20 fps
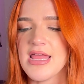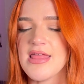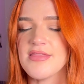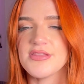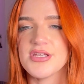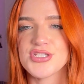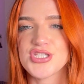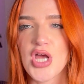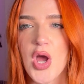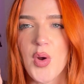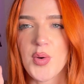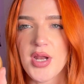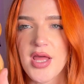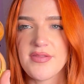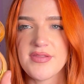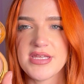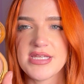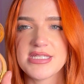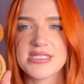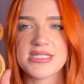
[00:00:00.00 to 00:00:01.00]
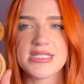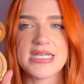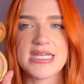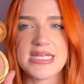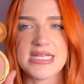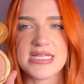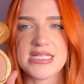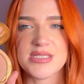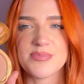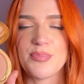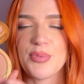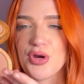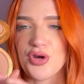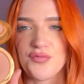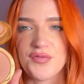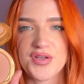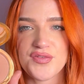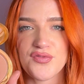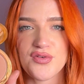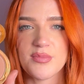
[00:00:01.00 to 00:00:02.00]
The tone on this is
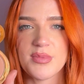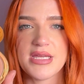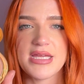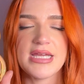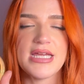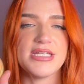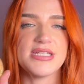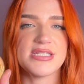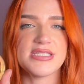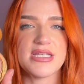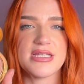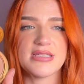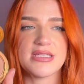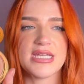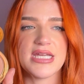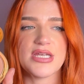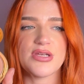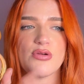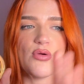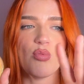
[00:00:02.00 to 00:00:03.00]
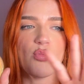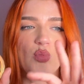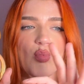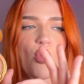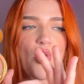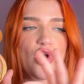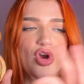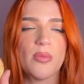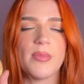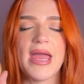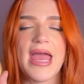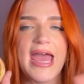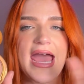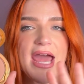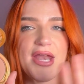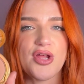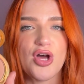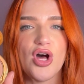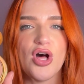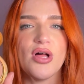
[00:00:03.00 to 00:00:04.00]
perfect for me. It doesn't lean warm
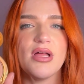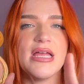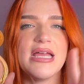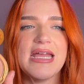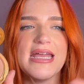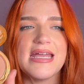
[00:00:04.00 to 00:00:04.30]
at all.